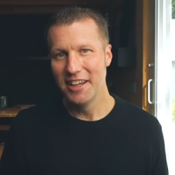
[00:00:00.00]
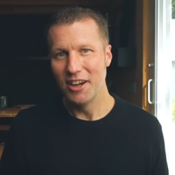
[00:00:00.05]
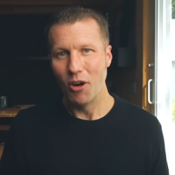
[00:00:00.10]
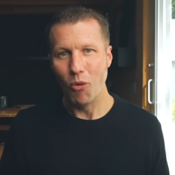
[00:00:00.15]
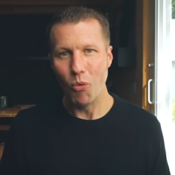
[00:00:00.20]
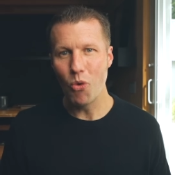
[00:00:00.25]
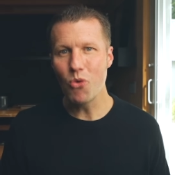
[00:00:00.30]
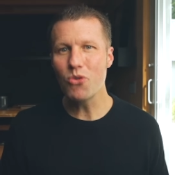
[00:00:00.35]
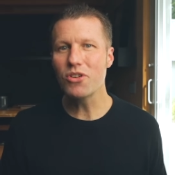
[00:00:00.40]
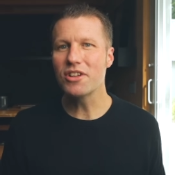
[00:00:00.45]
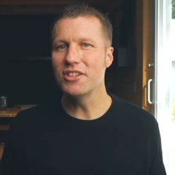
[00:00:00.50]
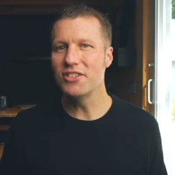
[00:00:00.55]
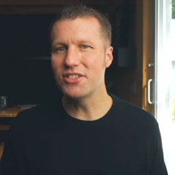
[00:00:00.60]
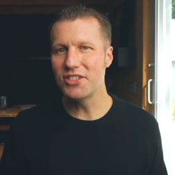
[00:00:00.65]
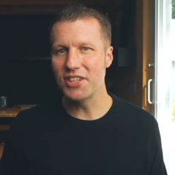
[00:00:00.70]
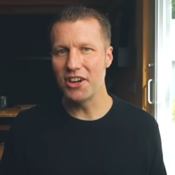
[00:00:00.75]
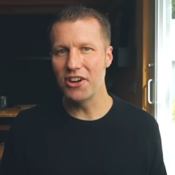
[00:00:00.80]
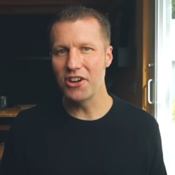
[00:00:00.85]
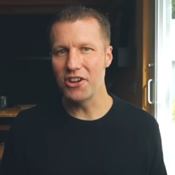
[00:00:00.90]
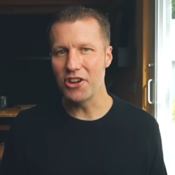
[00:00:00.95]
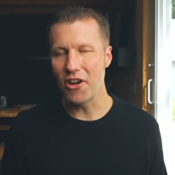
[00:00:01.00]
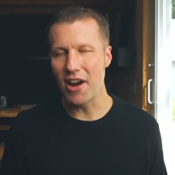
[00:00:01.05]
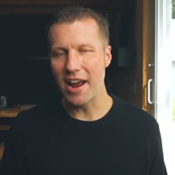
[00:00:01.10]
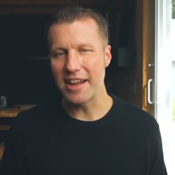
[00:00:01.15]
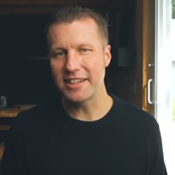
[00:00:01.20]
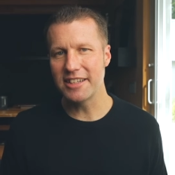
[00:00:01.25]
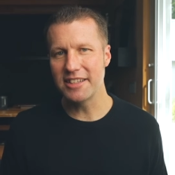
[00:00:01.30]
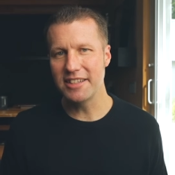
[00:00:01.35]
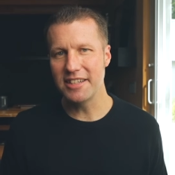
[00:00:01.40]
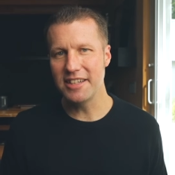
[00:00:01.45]
won't consider your
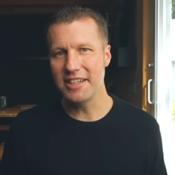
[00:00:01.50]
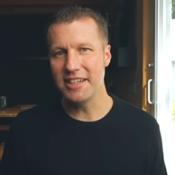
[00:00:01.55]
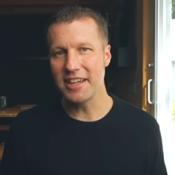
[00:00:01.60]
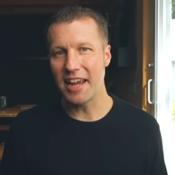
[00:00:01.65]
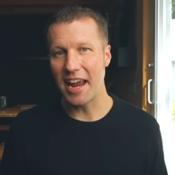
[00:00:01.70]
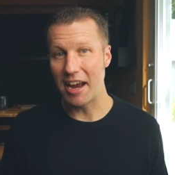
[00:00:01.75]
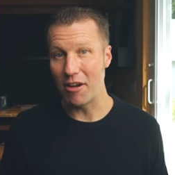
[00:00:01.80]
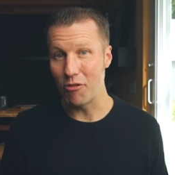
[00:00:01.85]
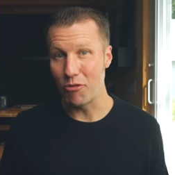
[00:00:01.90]
entity a